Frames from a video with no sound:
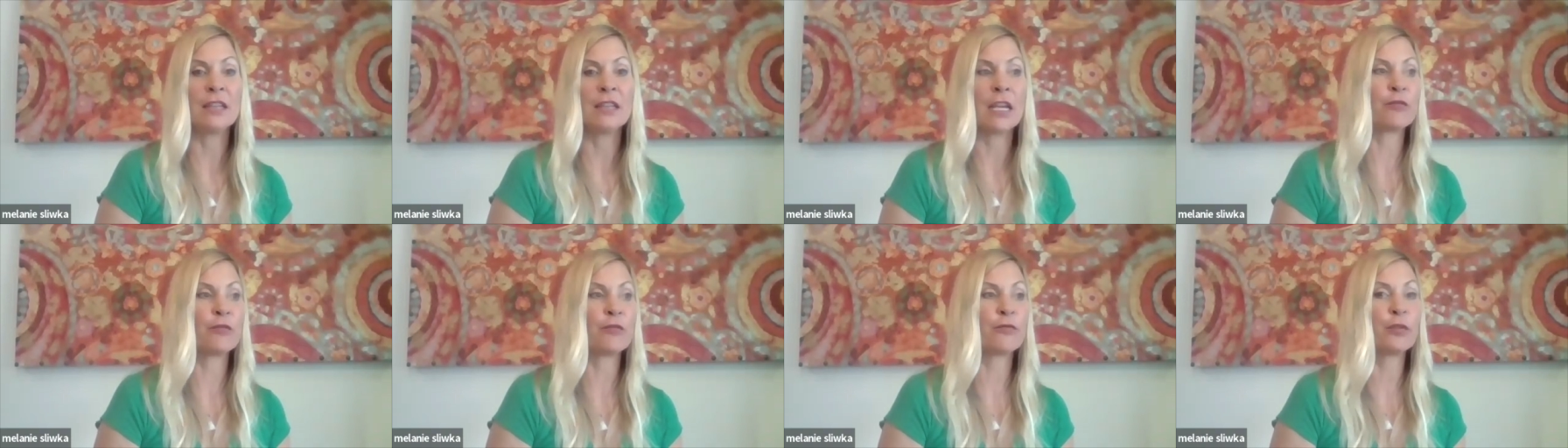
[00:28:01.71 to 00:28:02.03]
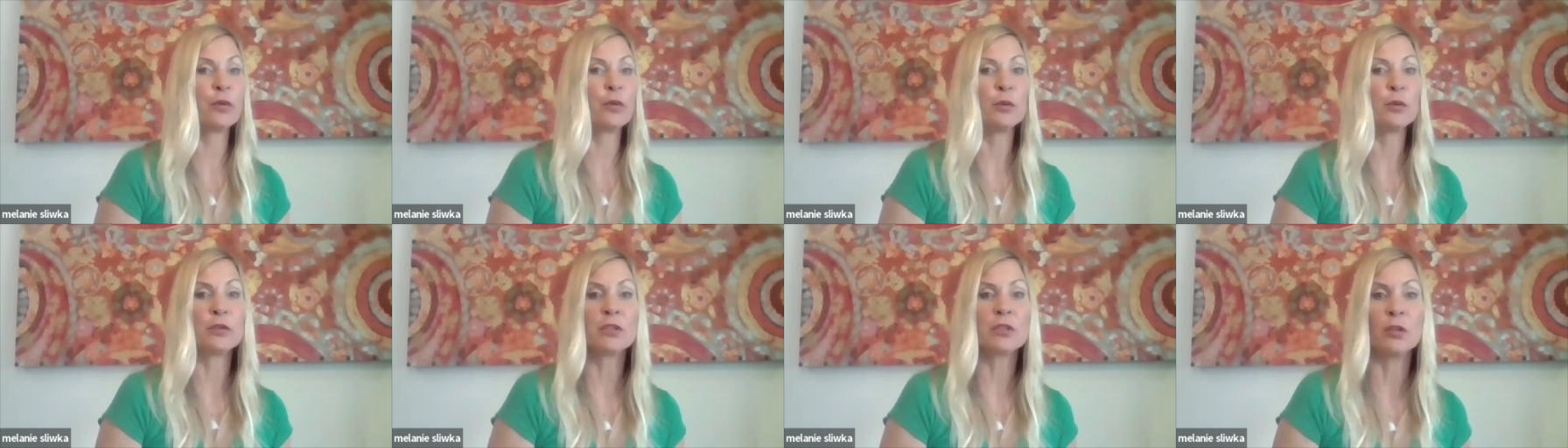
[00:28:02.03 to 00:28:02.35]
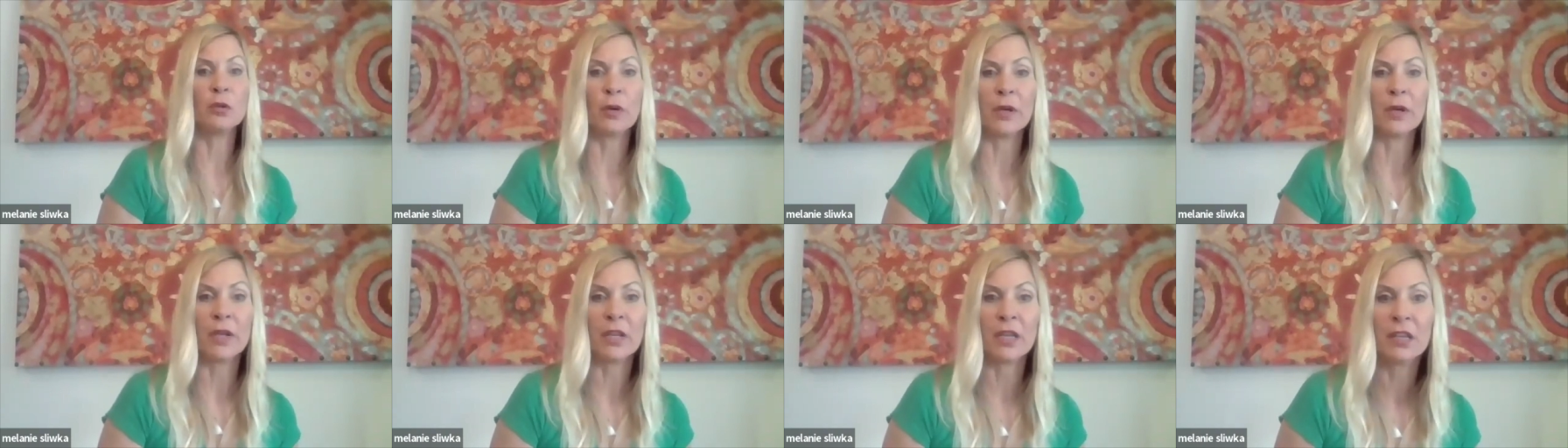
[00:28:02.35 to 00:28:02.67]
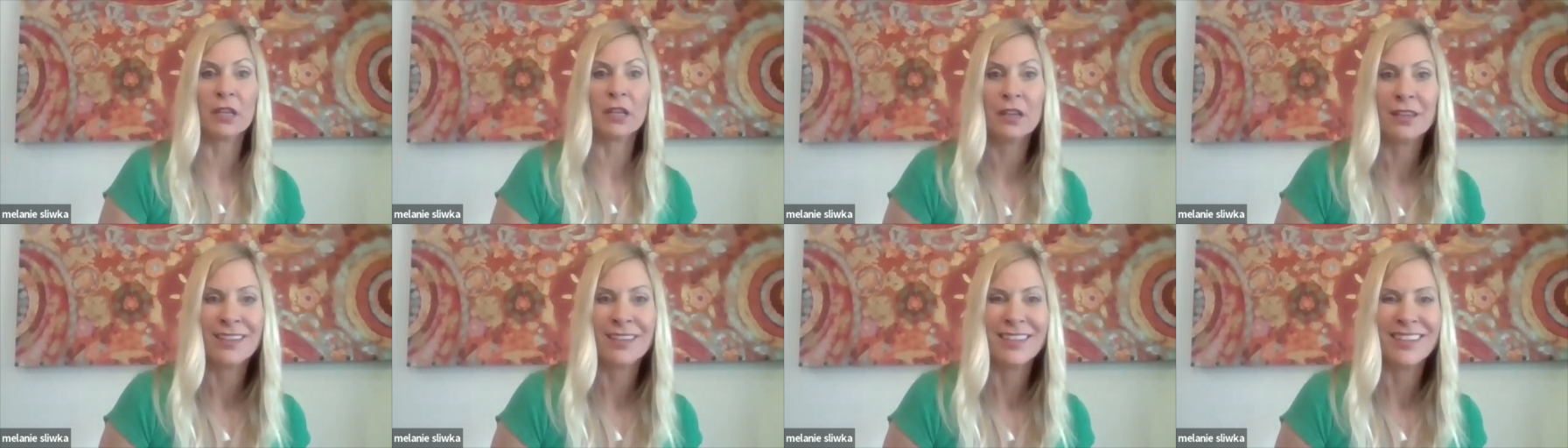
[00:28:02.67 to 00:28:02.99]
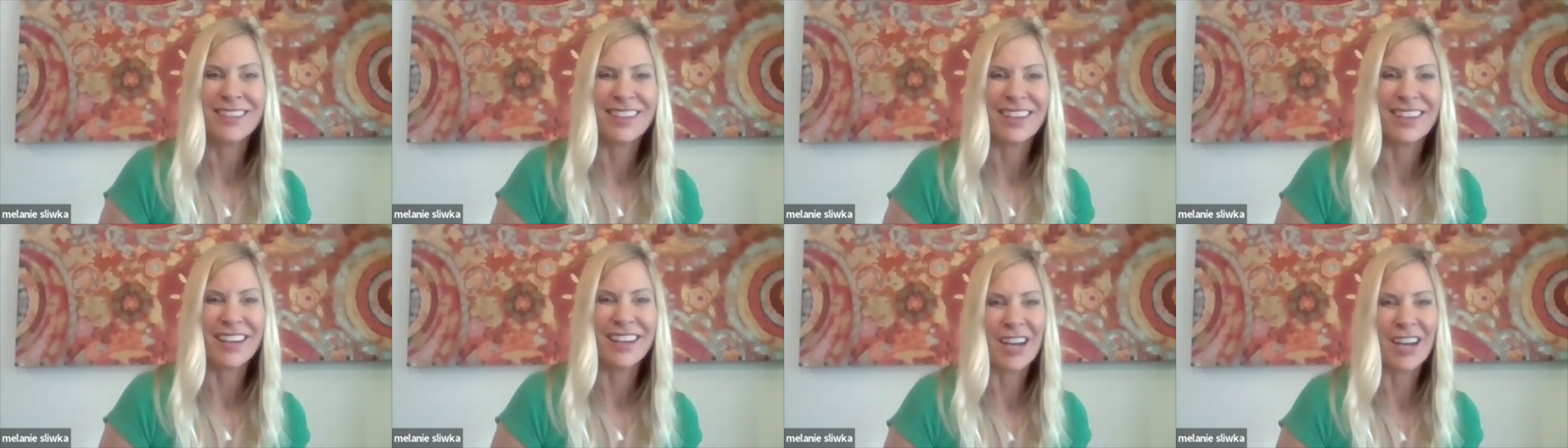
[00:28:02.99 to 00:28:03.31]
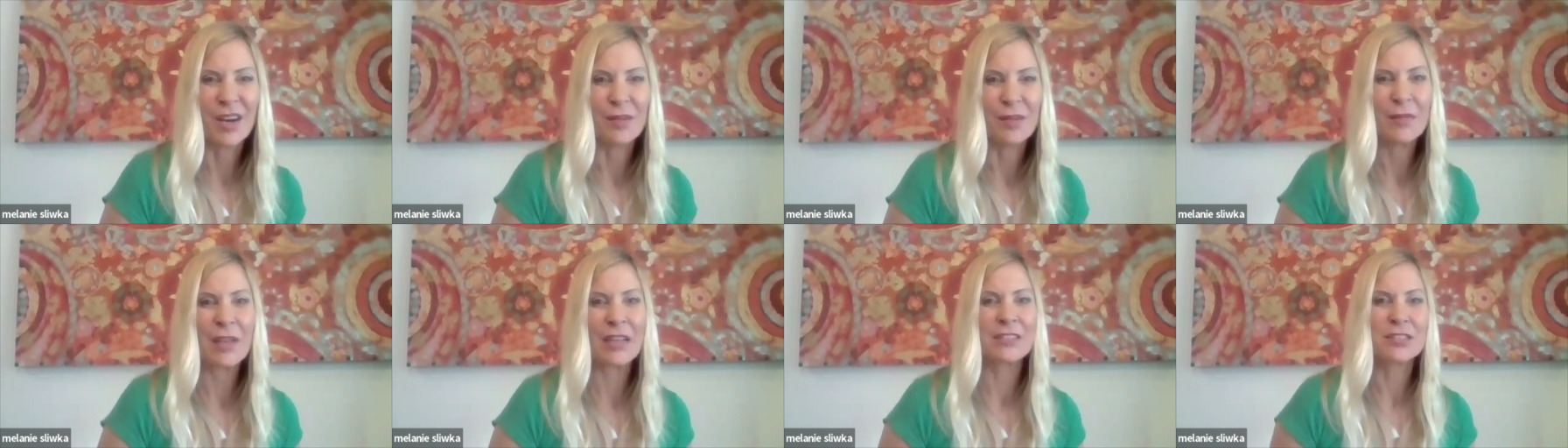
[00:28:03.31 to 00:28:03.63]
add fruit to it.
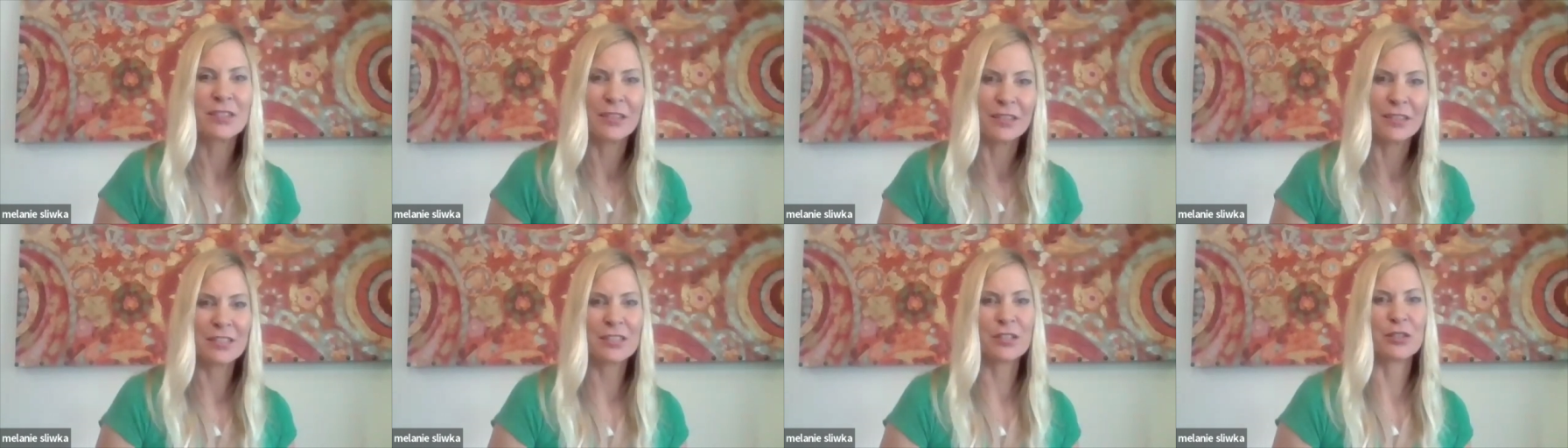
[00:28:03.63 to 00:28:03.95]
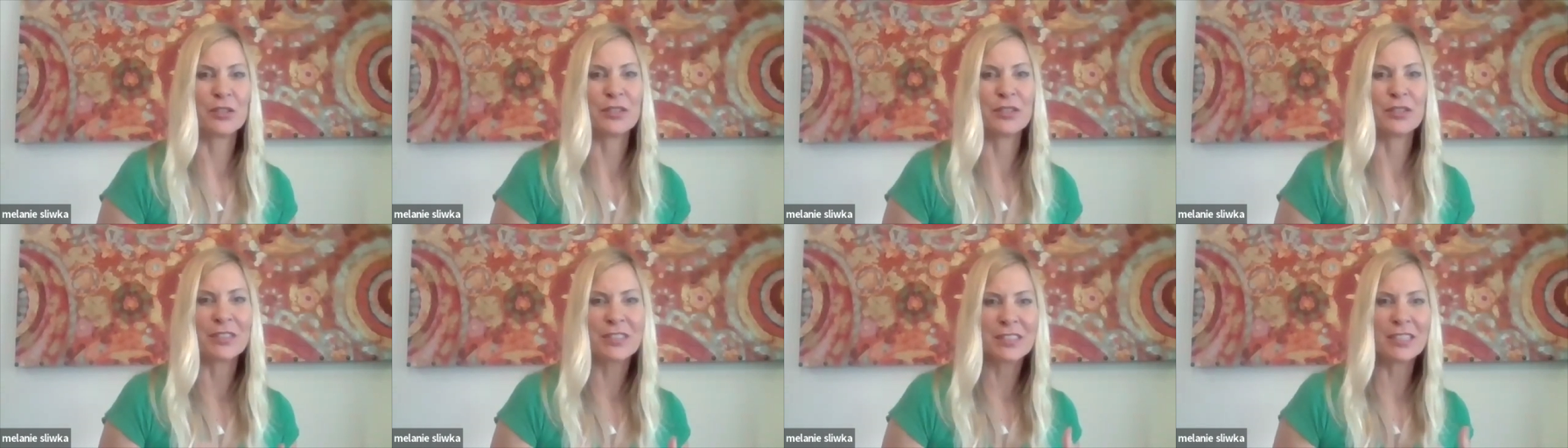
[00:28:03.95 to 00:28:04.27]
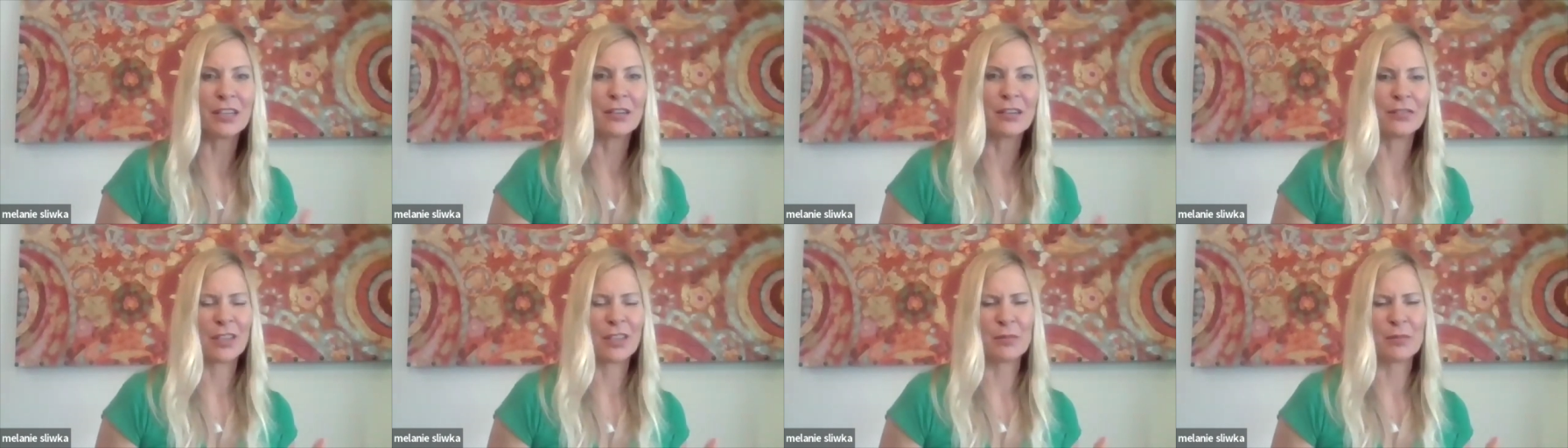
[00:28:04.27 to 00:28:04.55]
Not to the cereal itself,